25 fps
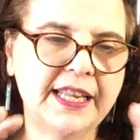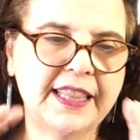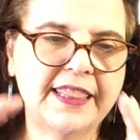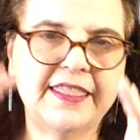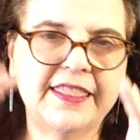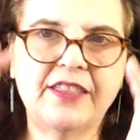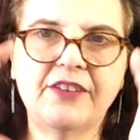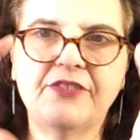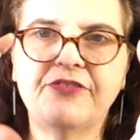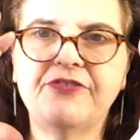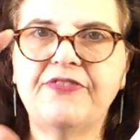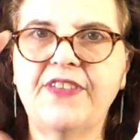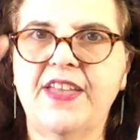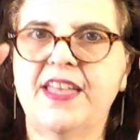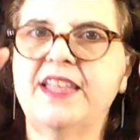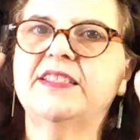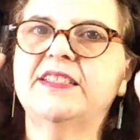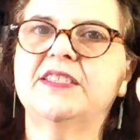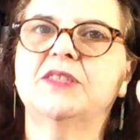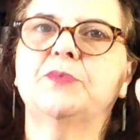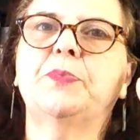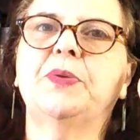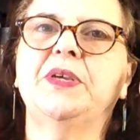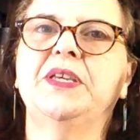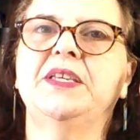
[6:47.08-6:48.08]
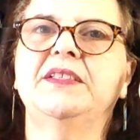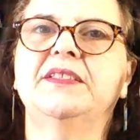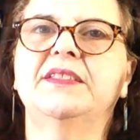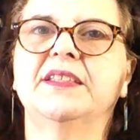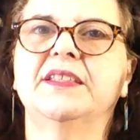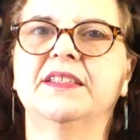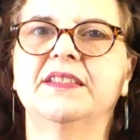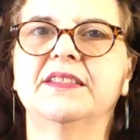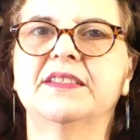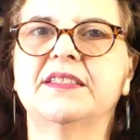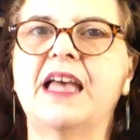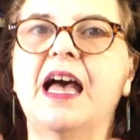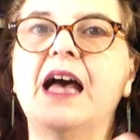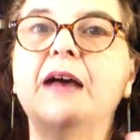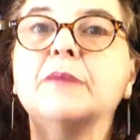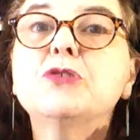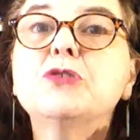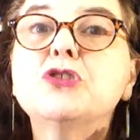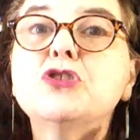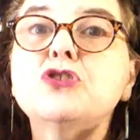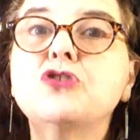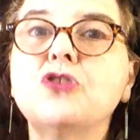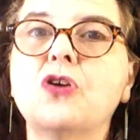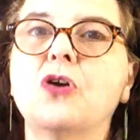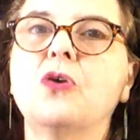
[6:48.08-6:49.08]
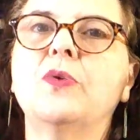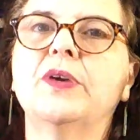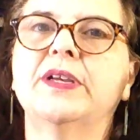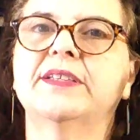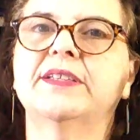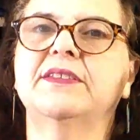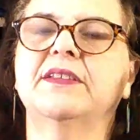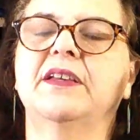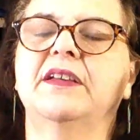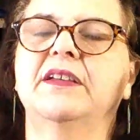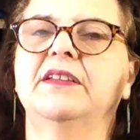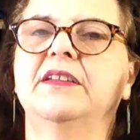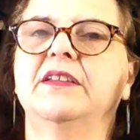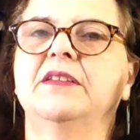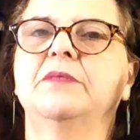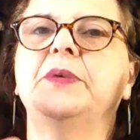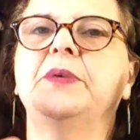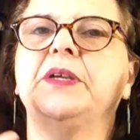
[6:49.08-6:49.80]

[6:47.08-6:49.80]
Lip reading: the fence pieces. I'm so excited